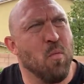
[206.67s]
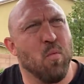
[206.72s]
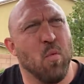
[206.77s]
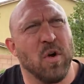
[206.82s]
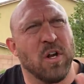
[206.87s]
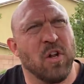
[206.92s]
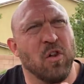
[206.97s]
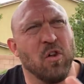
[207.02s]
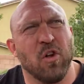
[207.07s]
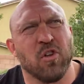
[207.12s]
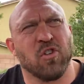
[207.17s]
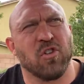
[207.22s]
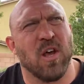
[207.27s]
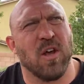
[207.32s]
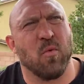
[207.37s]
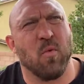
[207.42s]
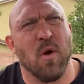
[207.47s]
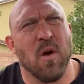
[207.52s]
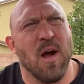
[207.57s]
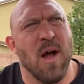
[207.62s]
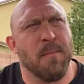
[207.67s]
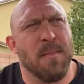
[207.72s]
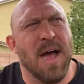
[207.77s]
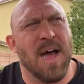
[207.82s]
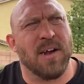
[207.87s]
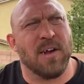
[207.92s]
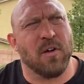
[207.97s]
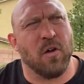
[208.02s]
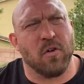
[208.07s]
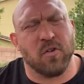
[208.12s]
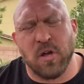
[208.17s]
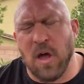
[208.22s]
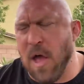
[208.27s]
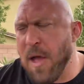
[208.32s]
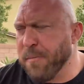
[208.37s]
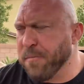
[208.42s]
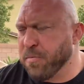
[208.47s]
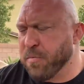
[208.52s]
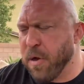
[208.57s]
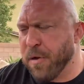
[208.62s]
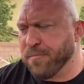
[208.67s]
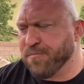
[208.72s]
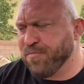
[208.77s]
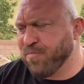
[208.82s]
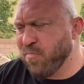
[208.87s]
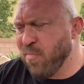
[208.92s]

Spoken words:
what it looks like, where I'm at all times, but